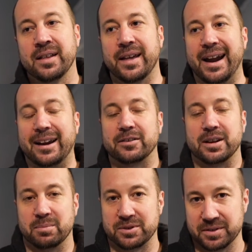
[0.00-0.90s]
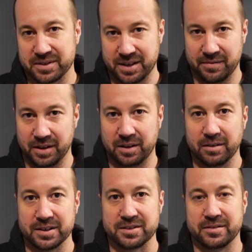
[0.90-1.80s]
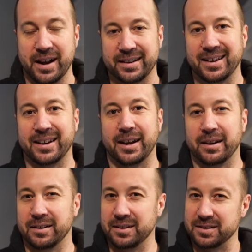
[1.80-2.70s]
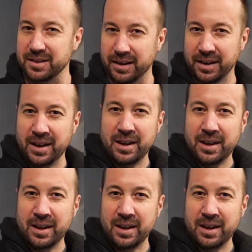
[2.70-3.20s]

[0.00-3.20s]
the air temperature is 70 degrees. So you're not getting any of these like